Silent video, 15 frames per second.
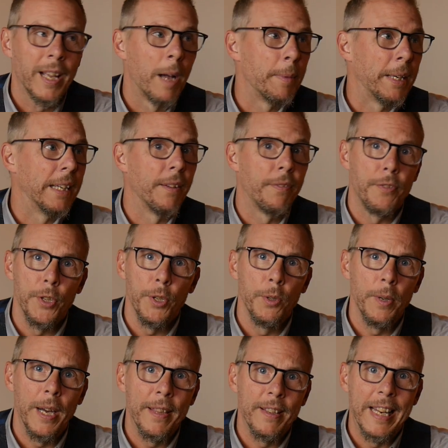I mean, if
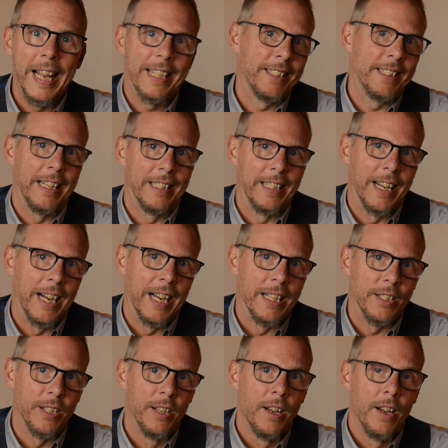you and the next 10
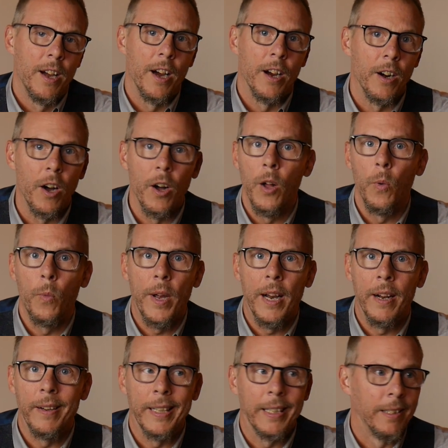guys are all
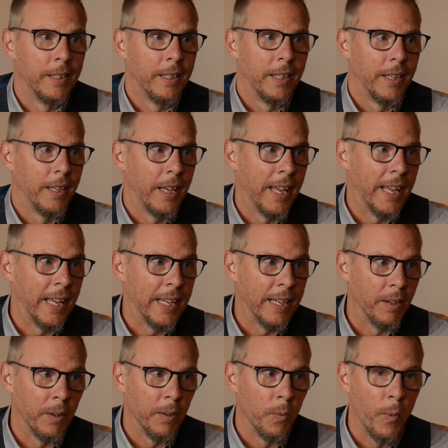wearing
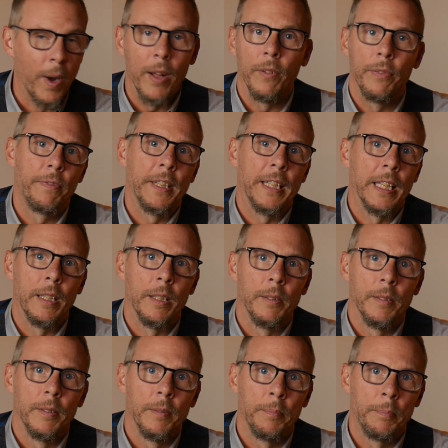a well-fitted
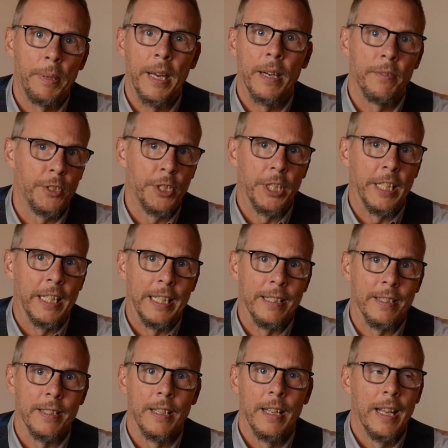pair of
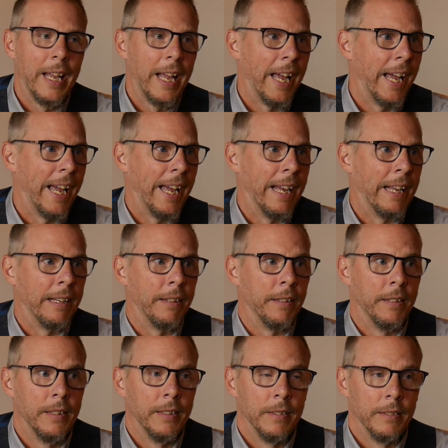jeans
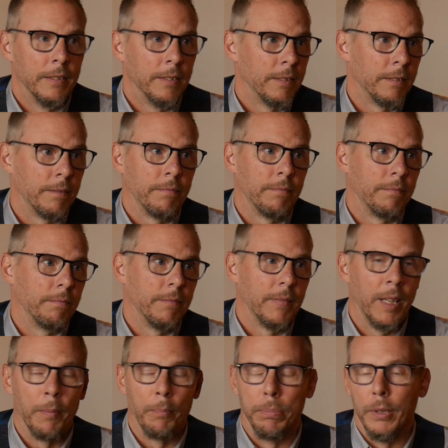and
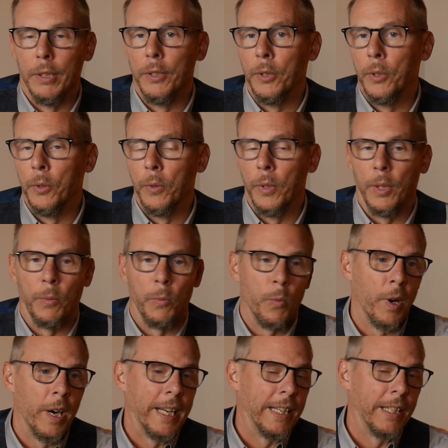a blue or
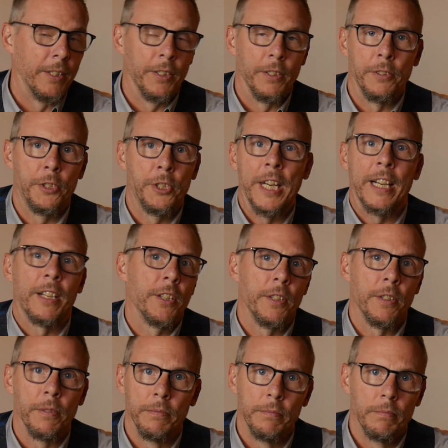white or
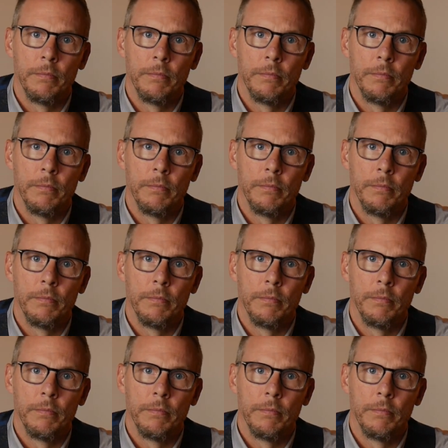checkered